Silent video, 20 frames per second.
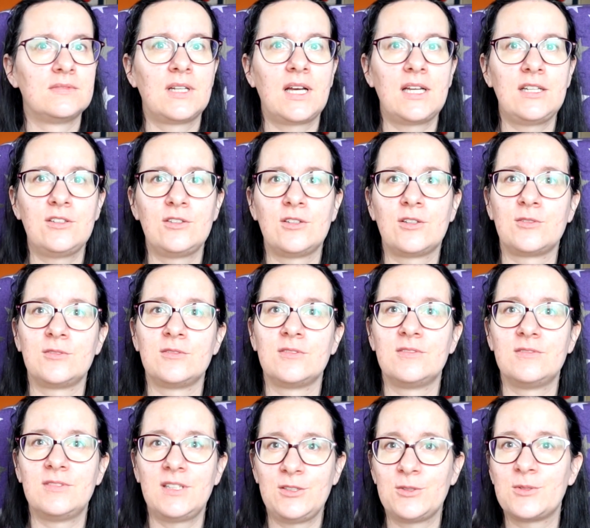I don't know,
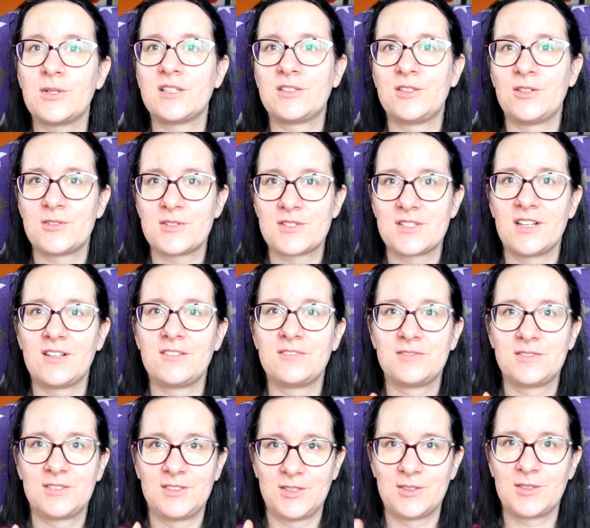when you cut
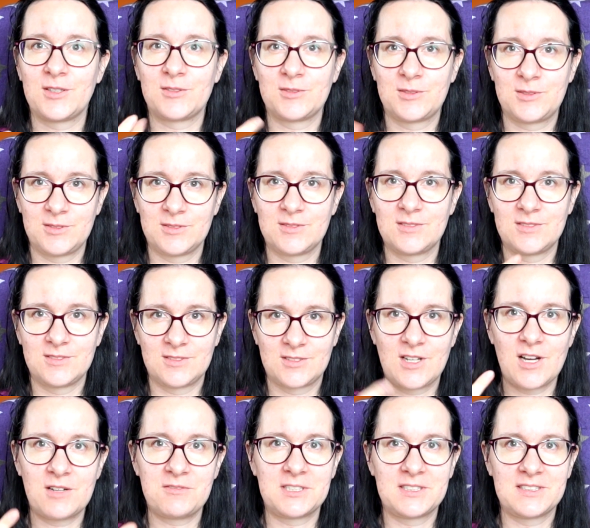yourself, you know, to
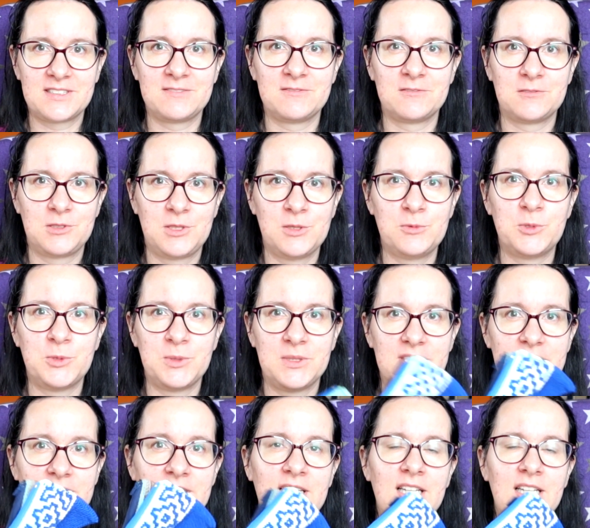cover the wound.